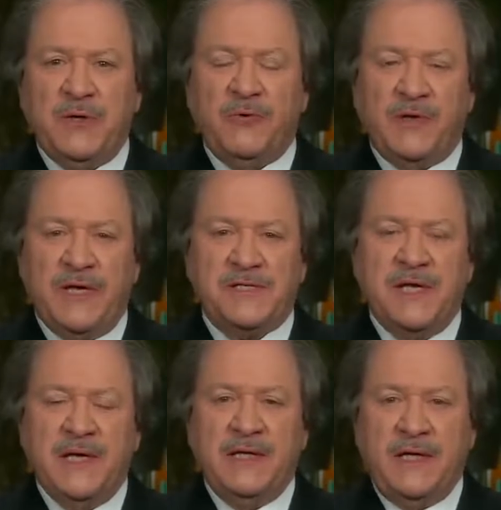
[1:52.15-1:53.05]
be released.
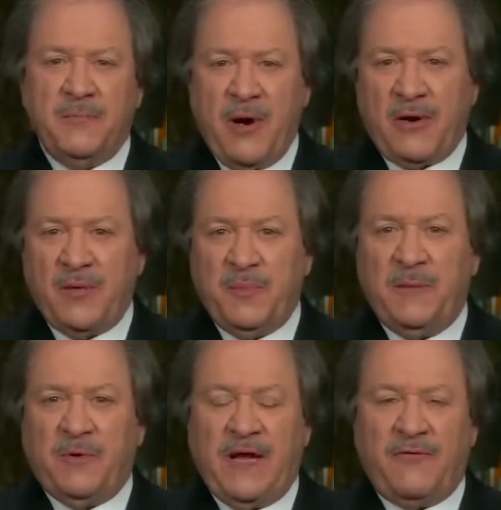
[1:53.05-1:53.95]
The American
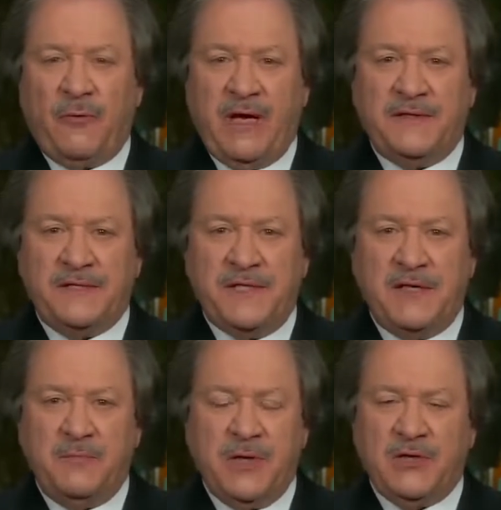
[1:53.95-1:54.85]
people have a right to see
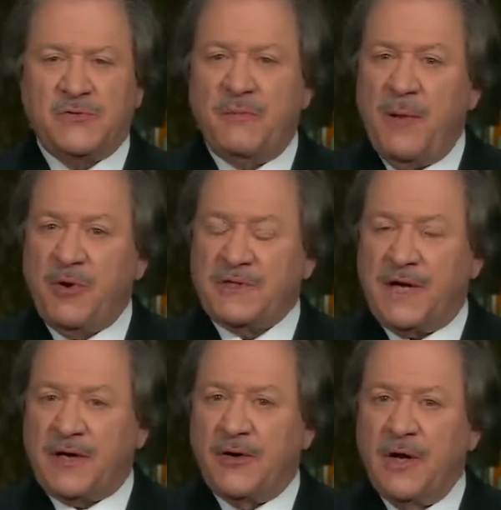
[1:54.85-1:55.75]
them because, remember,
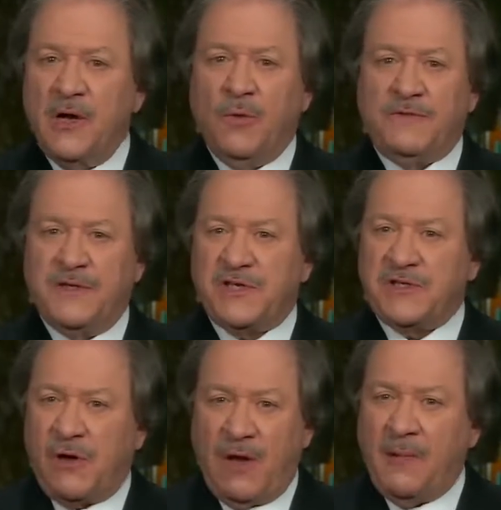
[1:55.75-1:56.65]
Tucker, what this
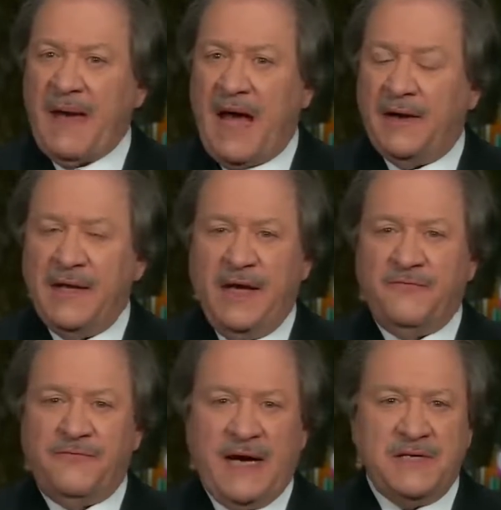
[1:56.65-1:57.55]
is all about, and
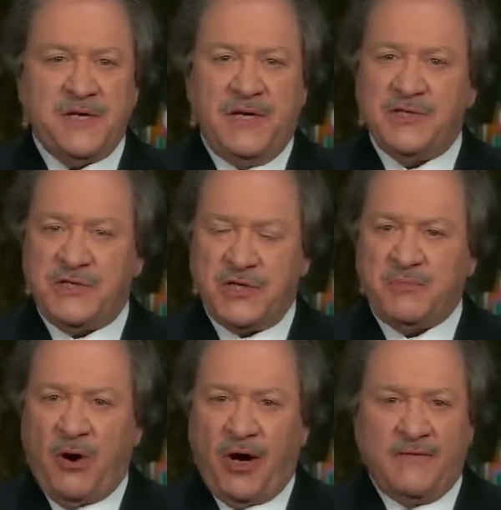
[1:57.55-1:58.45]
FISA is
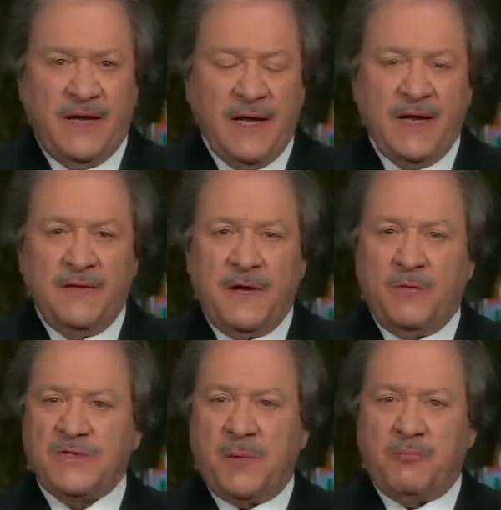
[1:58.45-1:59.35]
just part of it, there
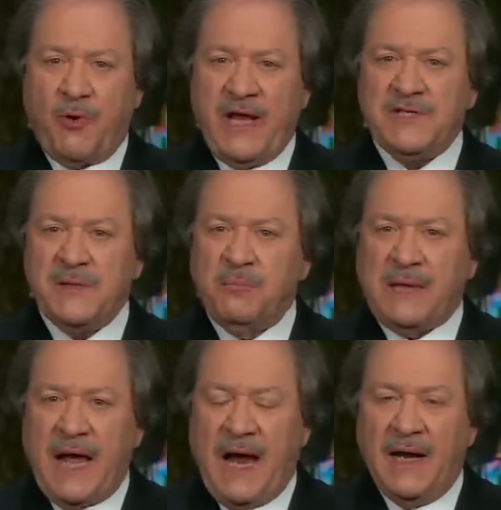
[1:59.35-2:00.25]
was a brazen
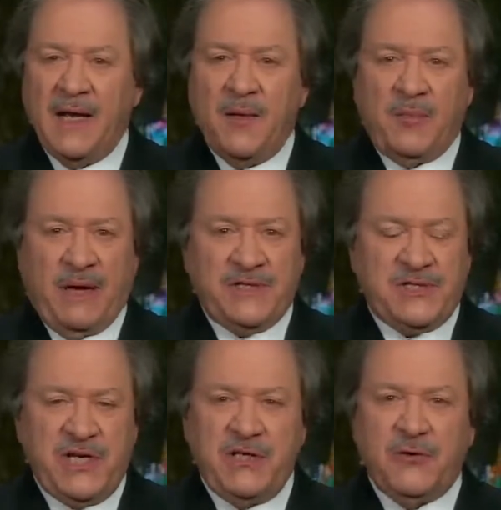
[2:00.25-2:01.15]
plot by
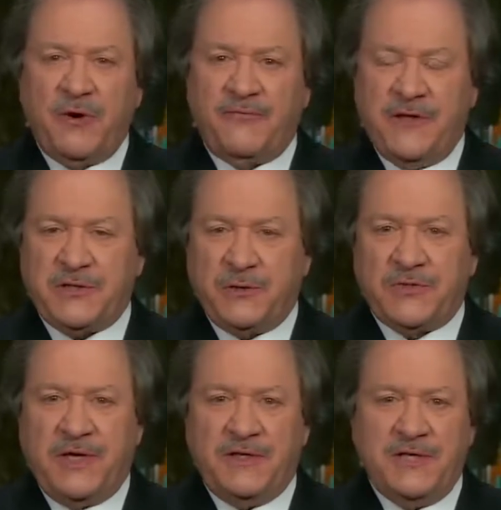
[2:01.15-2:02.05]
senior
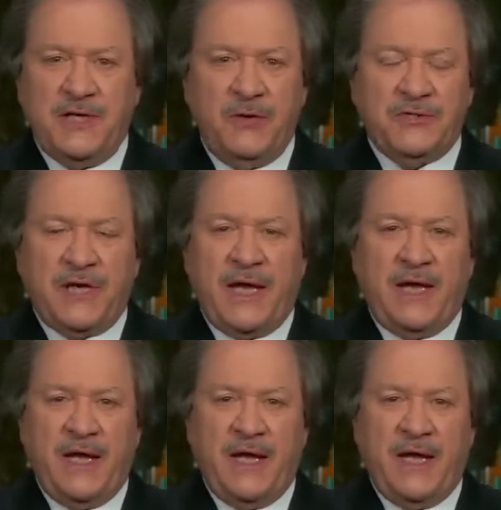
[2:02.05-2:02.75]
officials at D O J